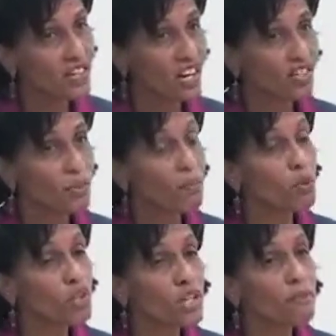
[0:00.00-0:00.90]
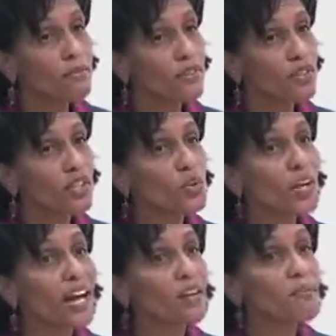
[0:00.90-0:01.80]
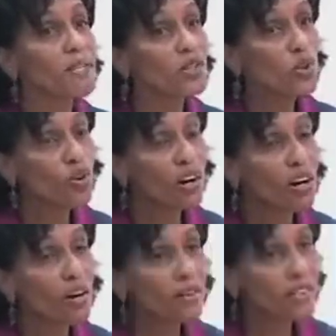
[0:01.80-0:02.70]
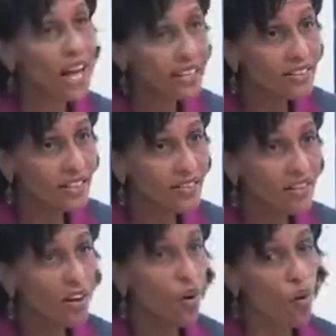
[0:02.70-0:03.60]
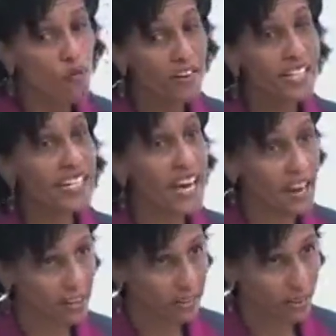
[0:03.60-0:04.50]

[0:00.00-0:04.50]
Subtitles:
hardship puts you in a position that you cannot meet your taxes over the year,